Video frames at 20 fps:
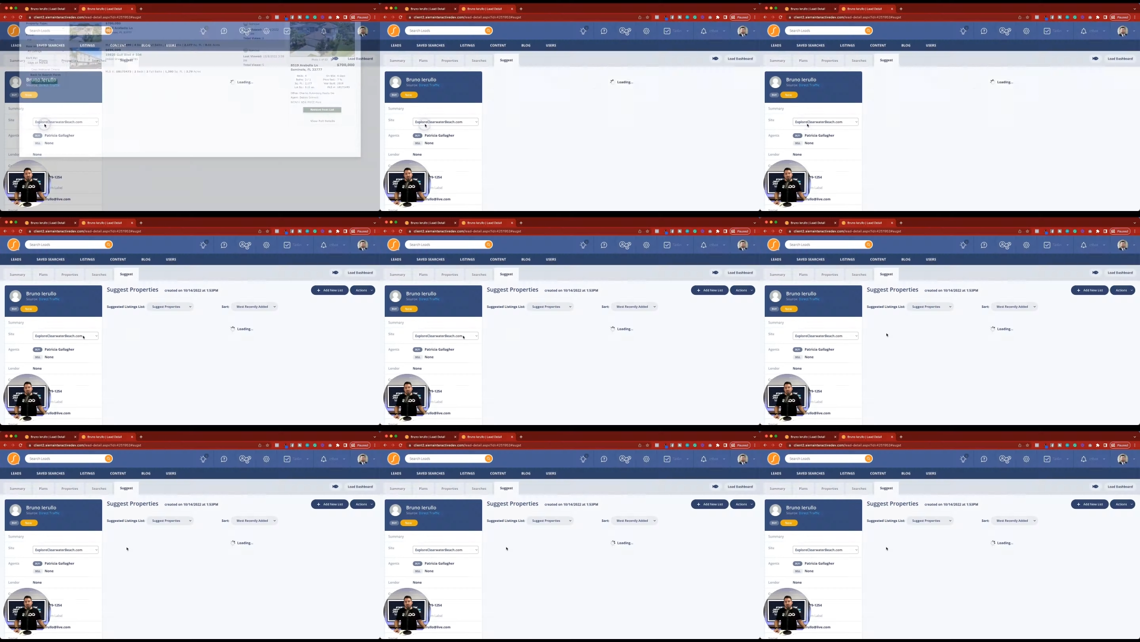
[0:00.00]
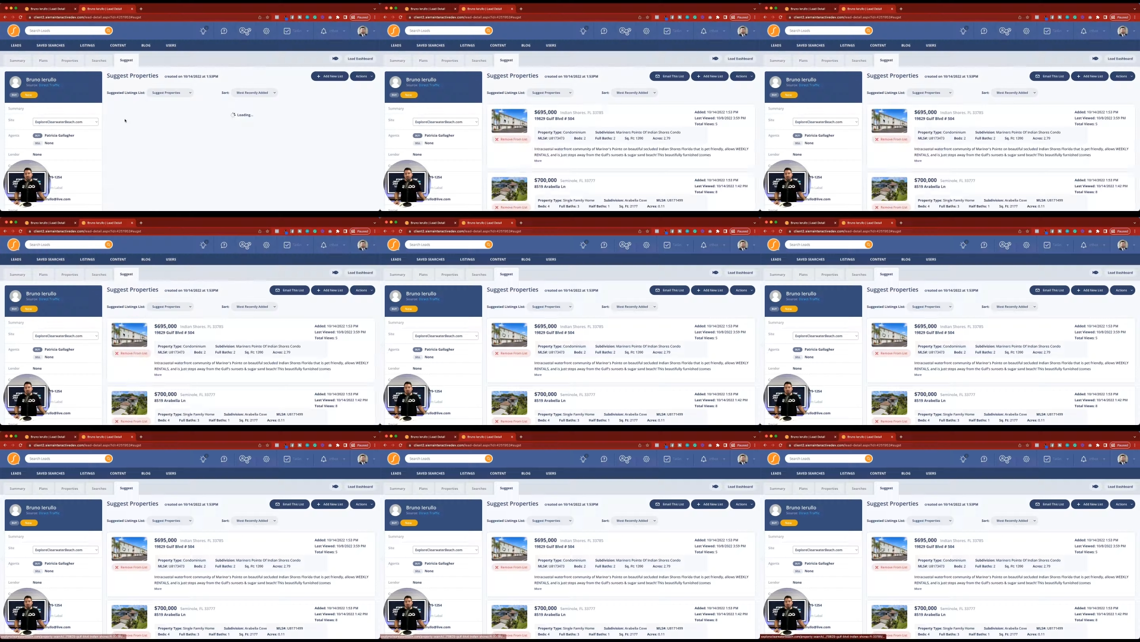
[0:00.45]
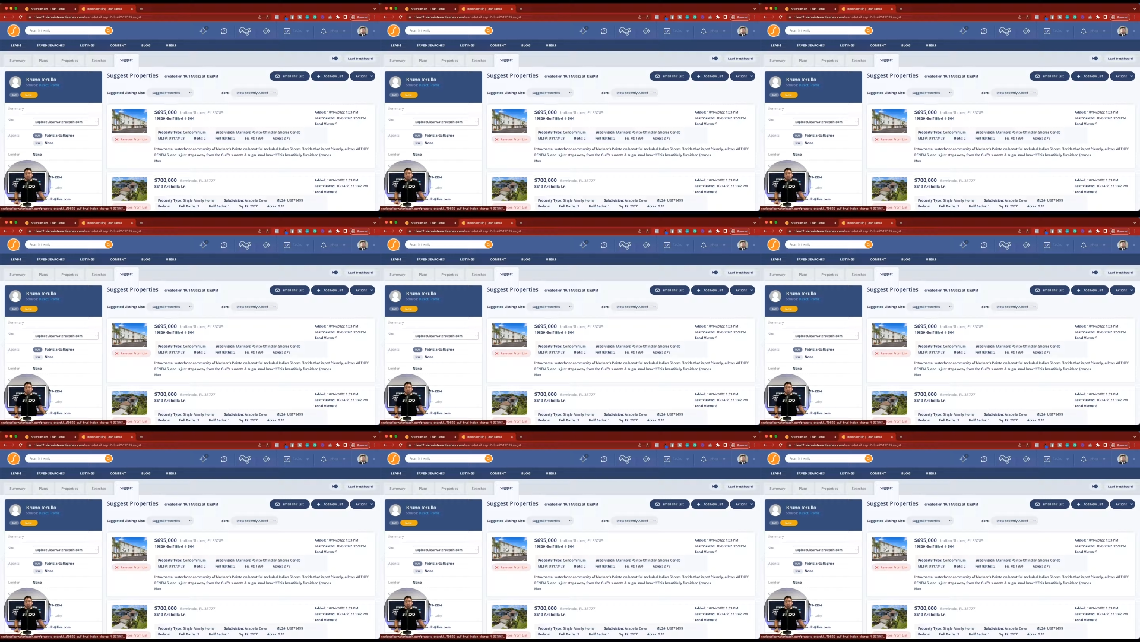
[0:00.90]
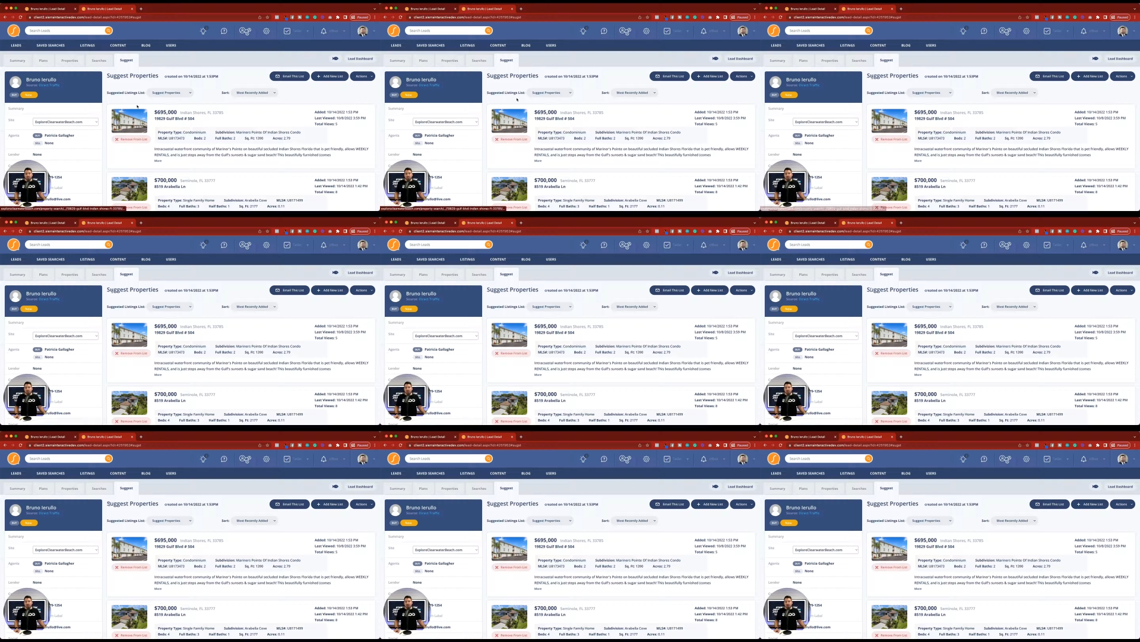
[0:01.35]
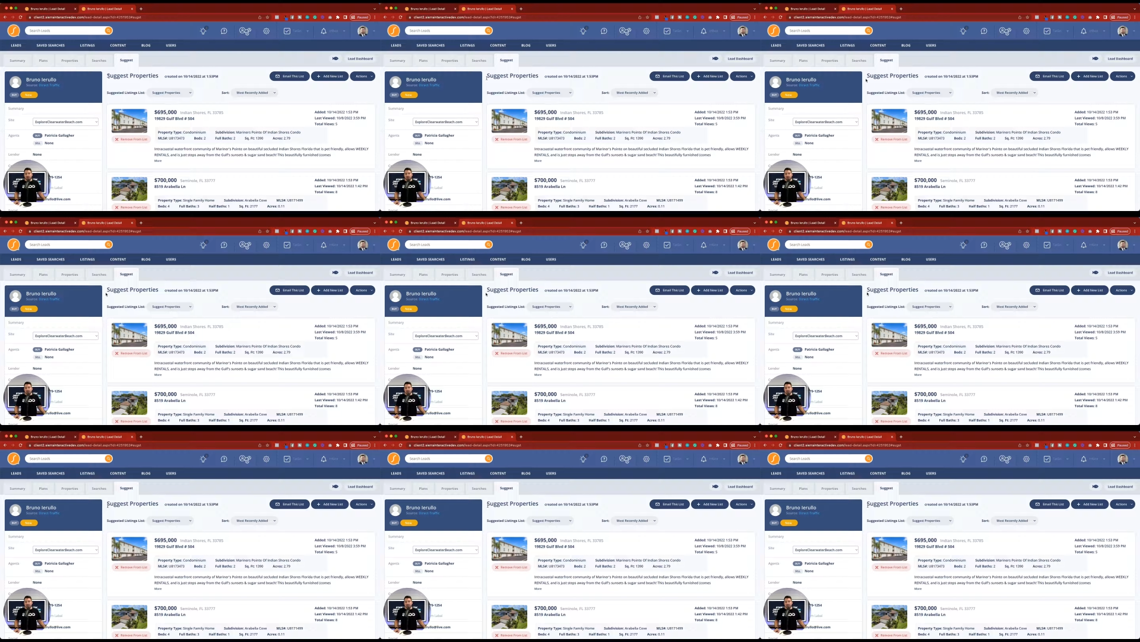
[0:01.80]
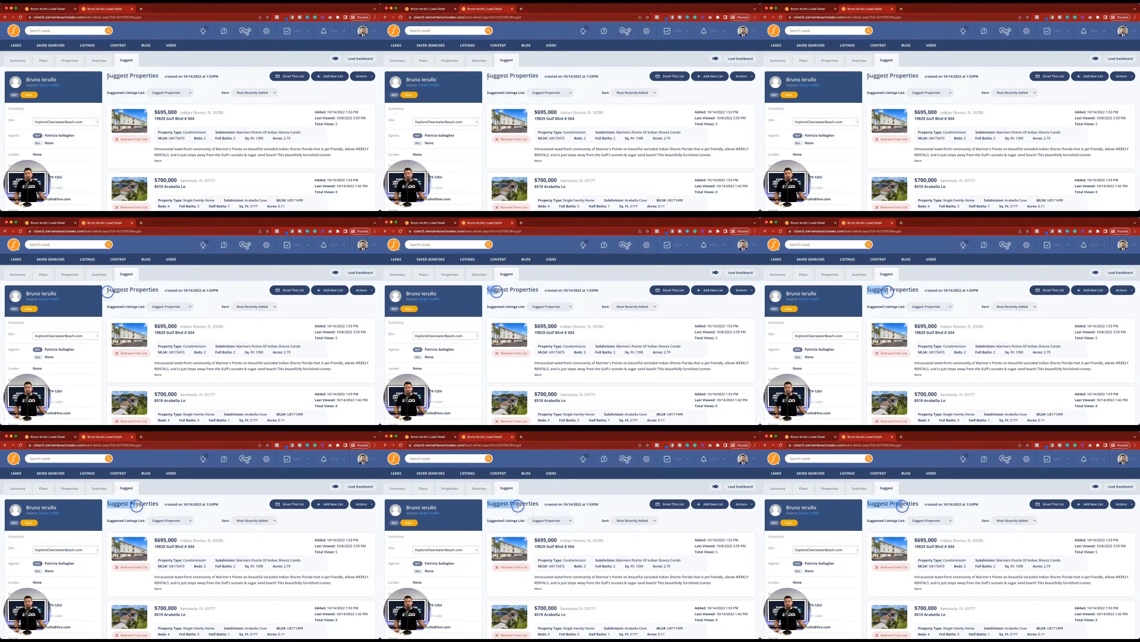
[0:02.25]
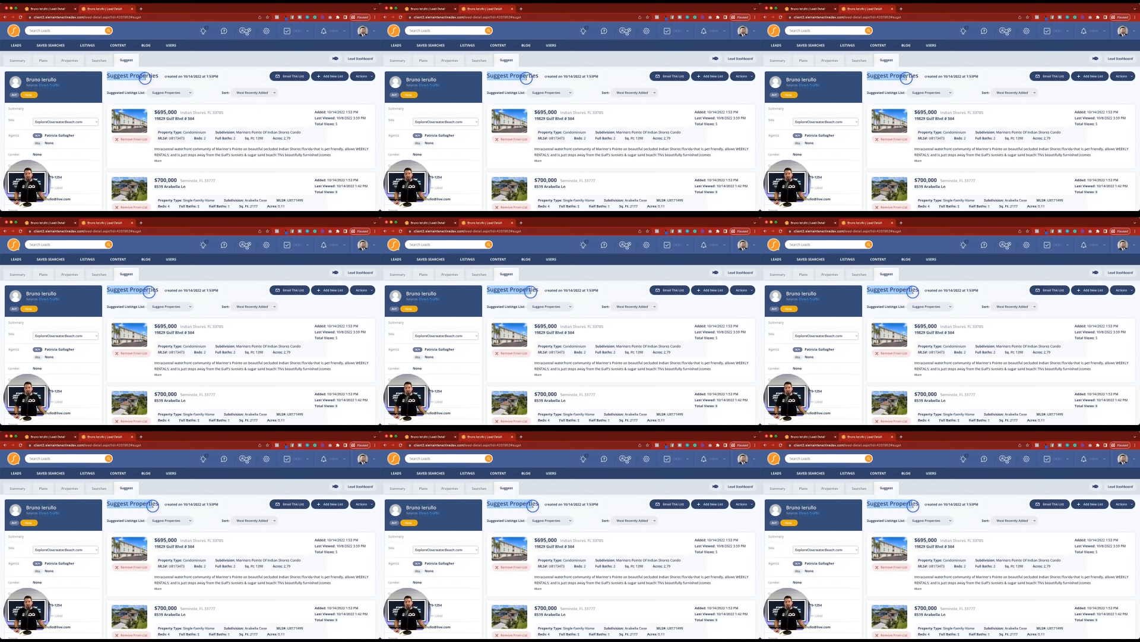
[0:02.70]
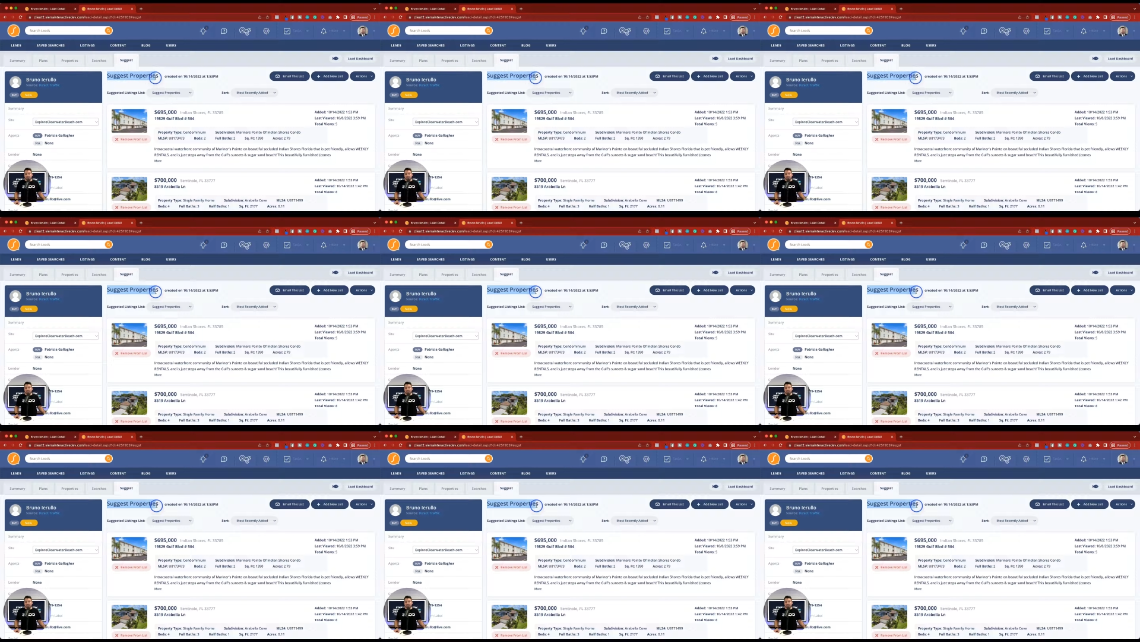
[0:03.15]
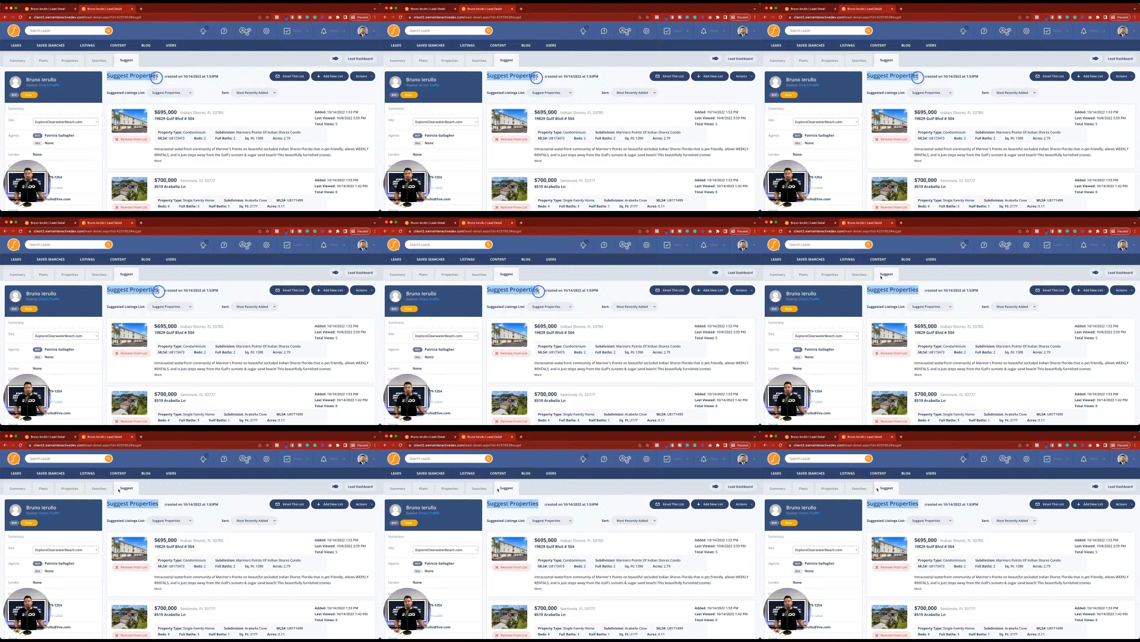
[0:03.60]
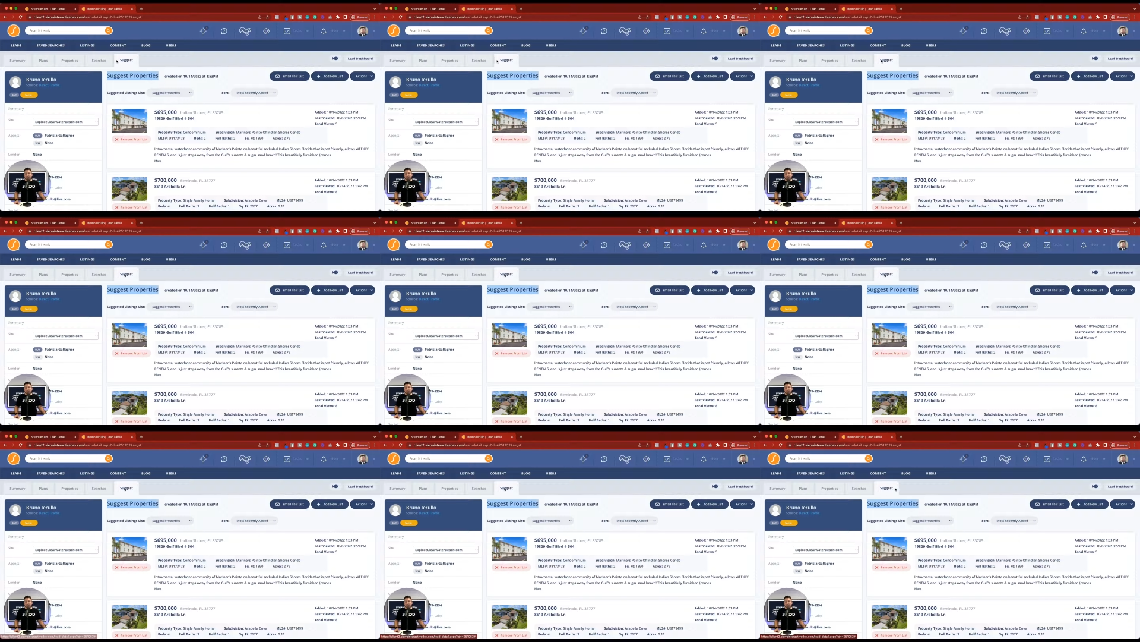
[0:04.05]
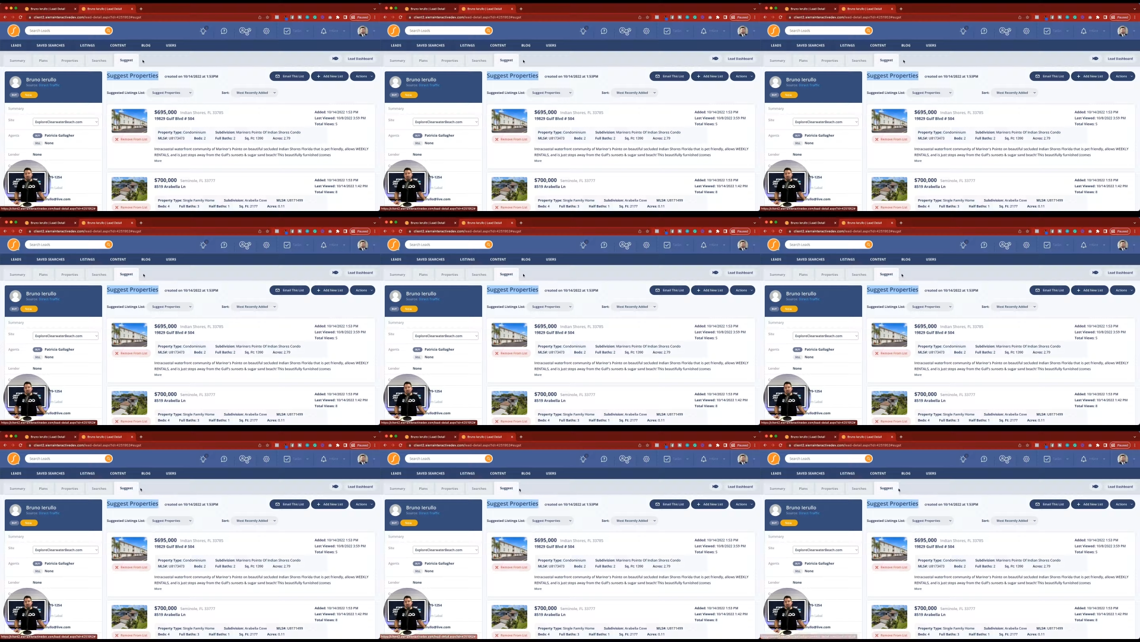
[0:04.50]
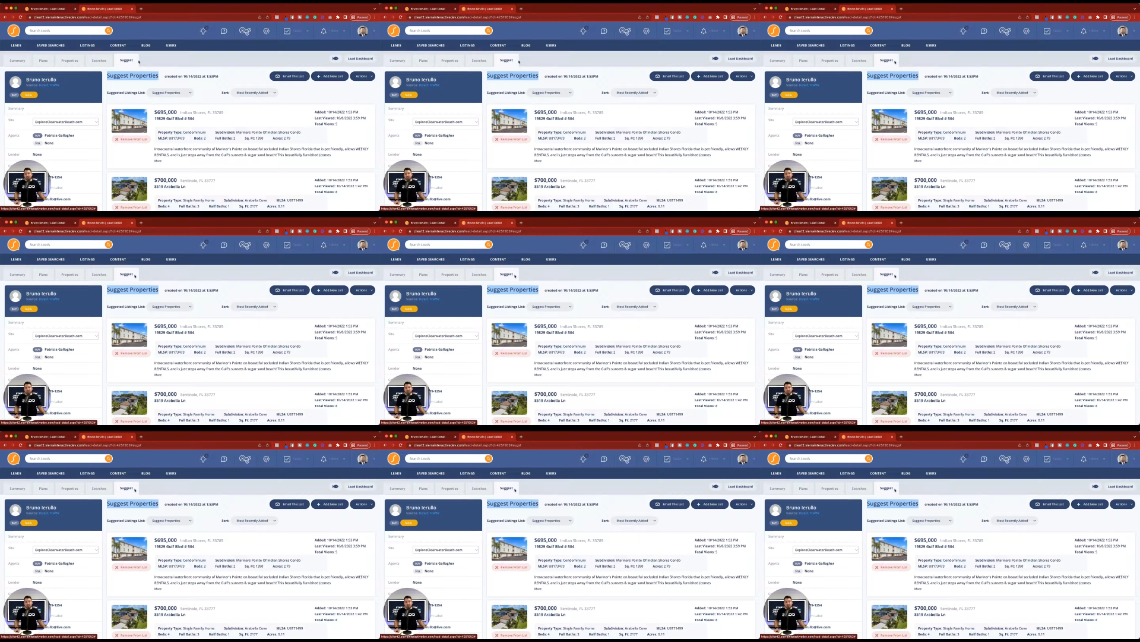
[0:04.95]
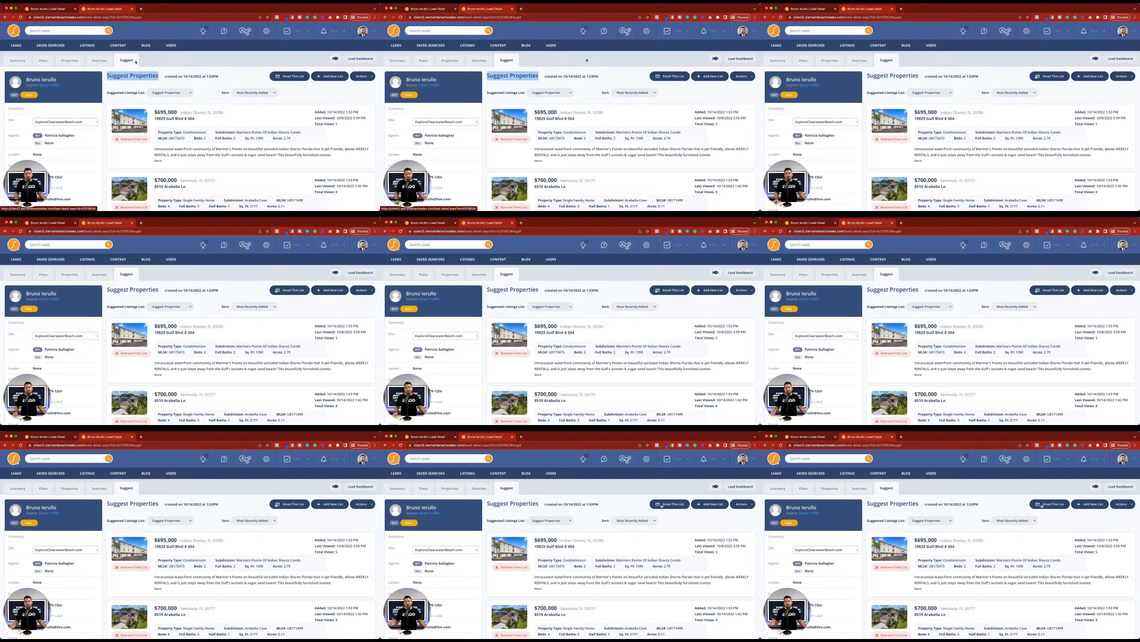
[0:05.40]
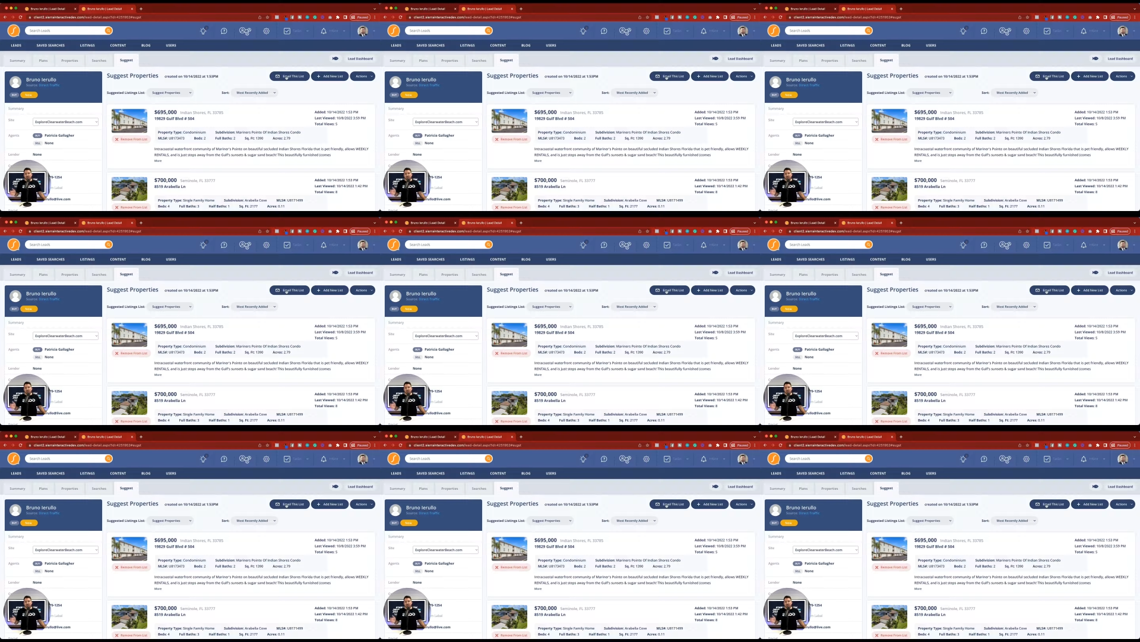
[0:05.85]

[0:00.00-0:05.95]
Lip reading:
(no speaker visible)